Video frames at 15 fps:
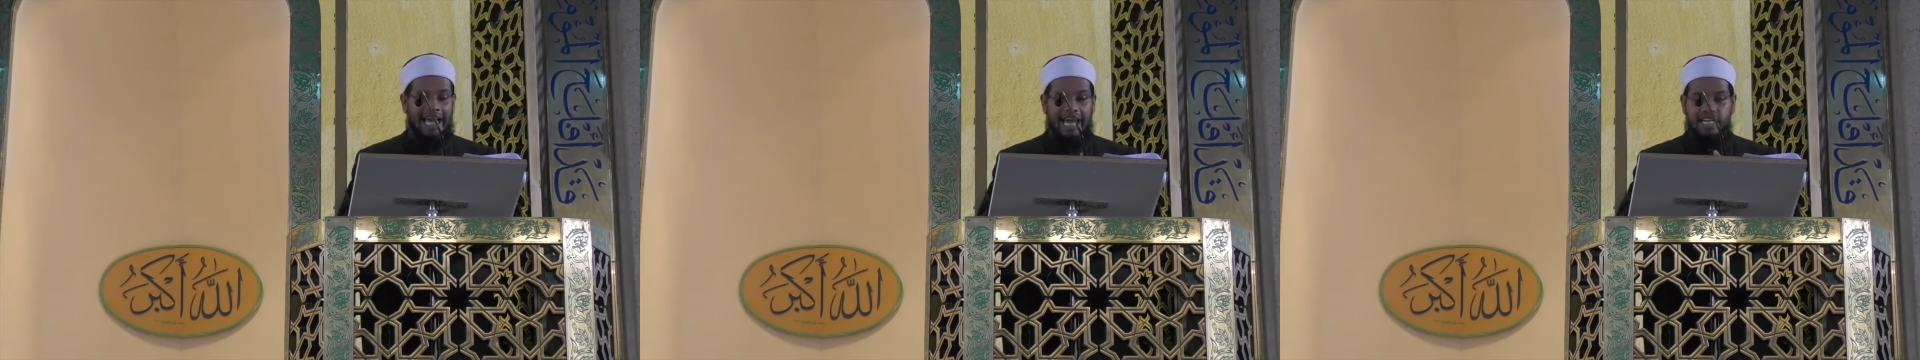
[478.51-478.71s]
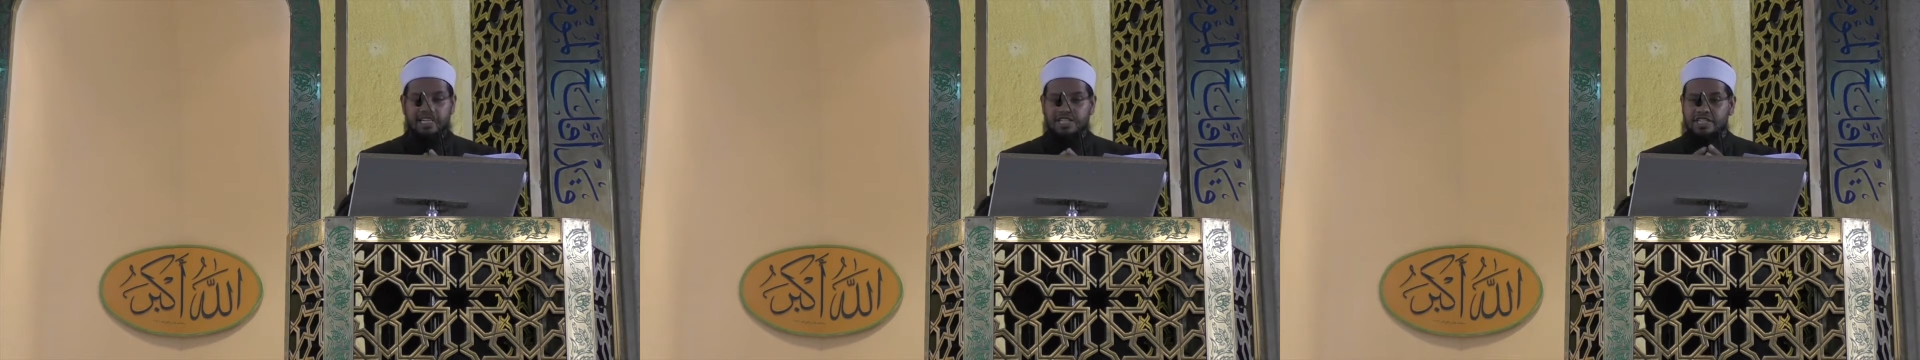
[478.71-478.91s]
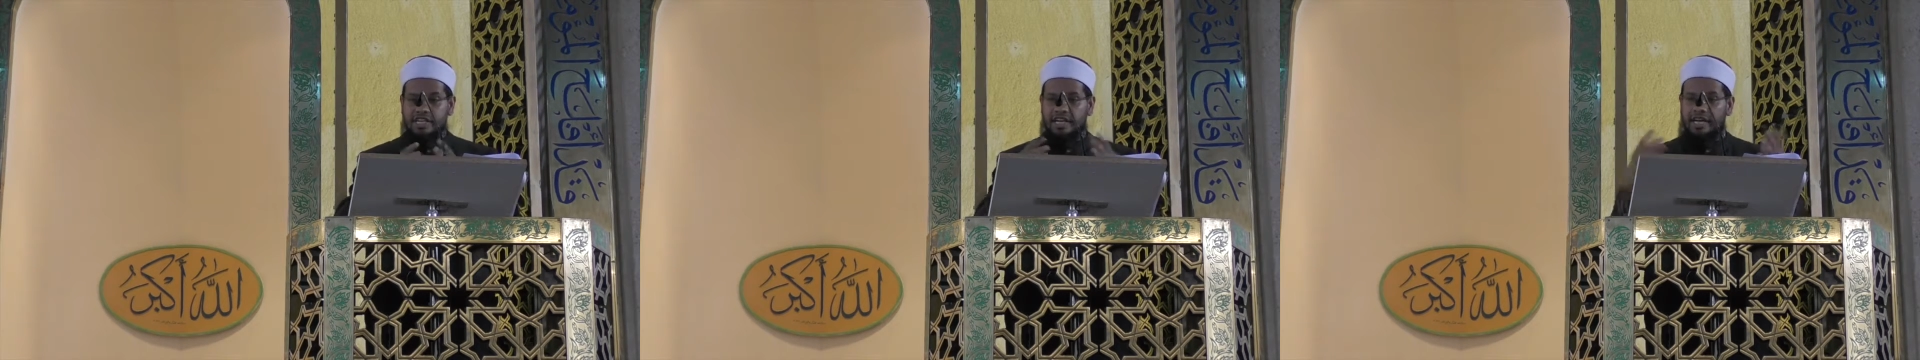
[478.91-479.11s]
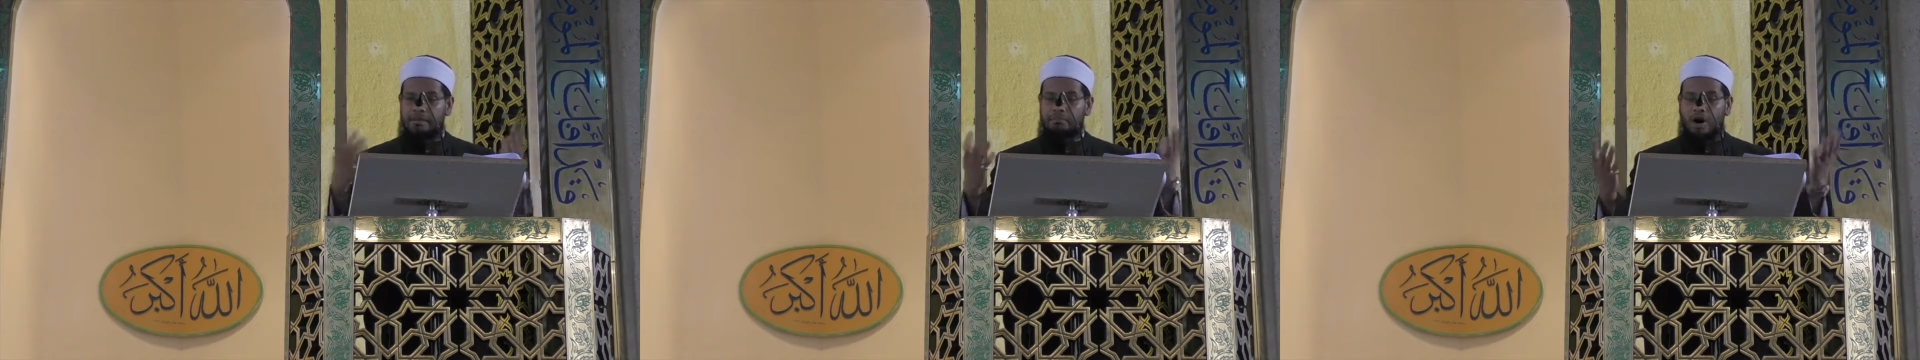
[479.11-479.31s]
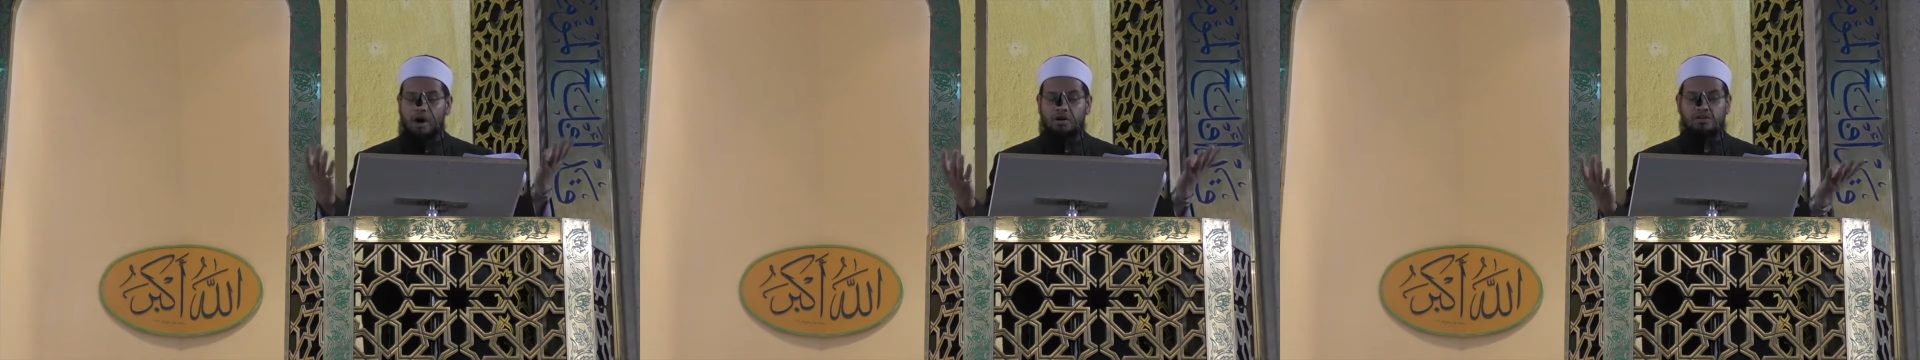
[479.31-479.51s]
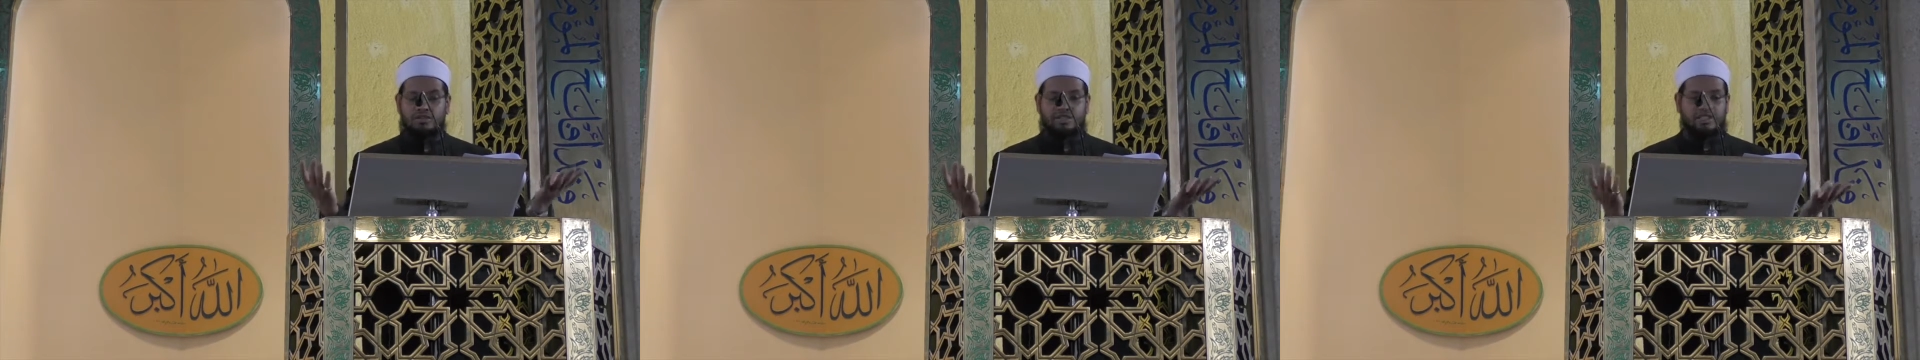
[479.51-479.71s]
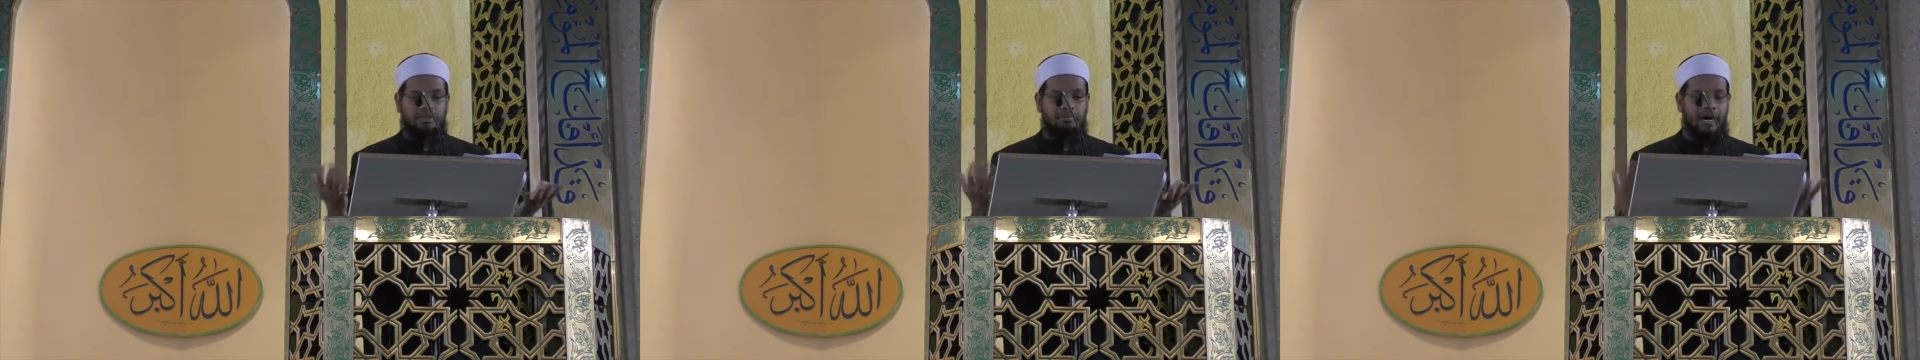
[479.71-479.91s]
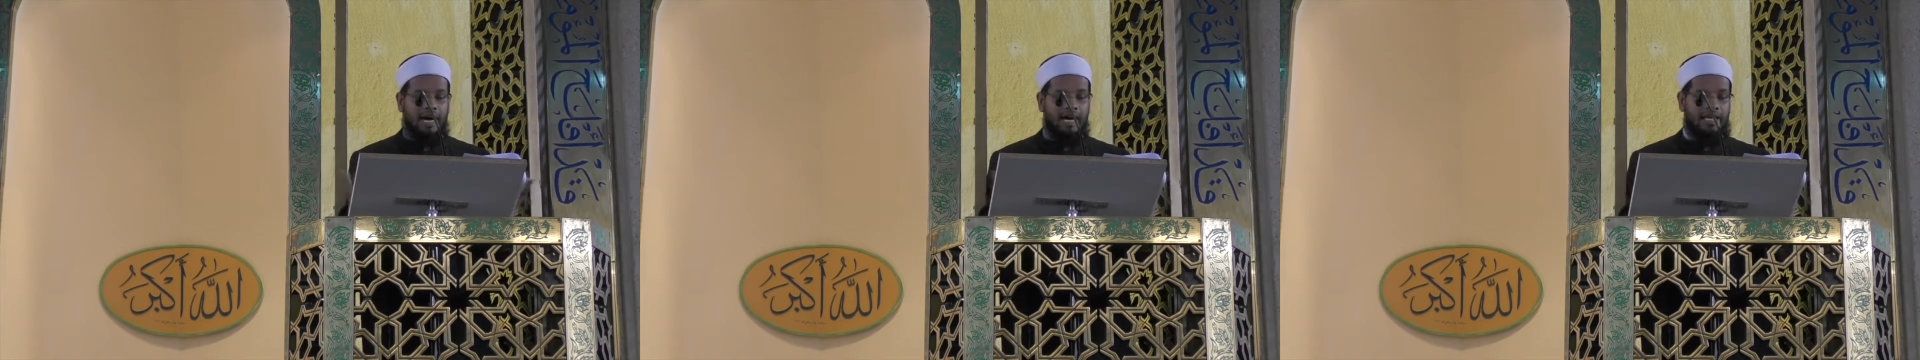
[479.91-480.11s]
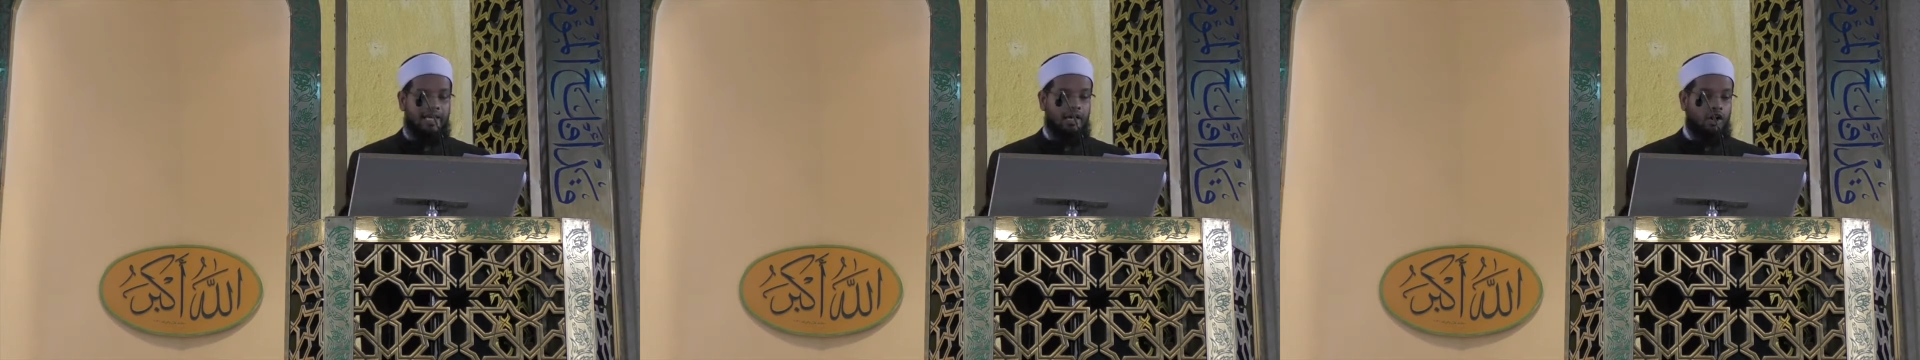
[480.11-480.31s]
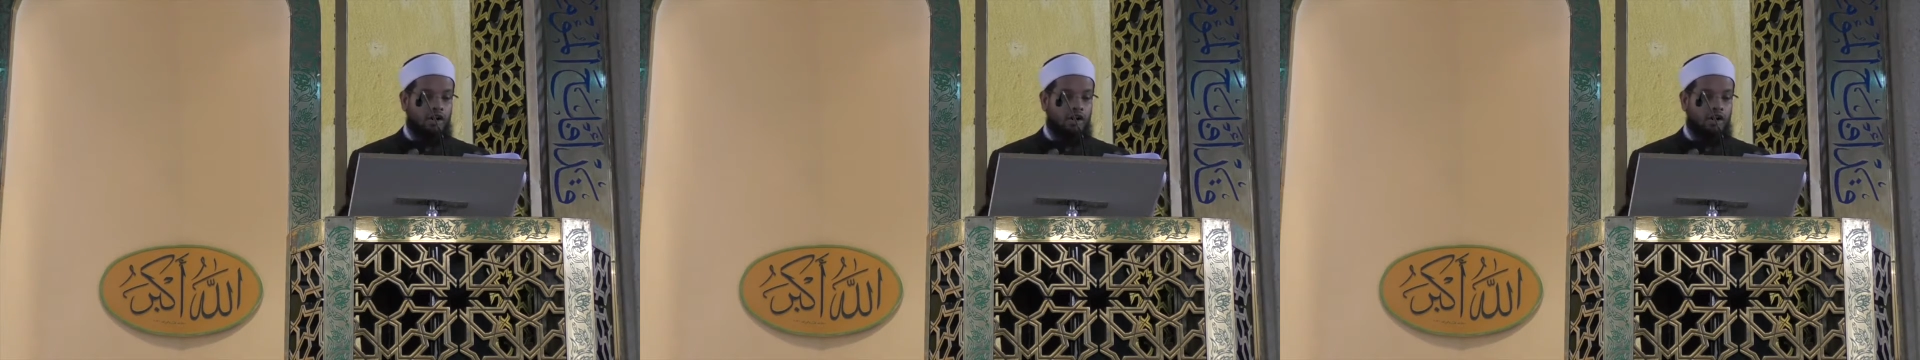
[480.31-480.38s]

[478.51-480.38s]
Enter amongst my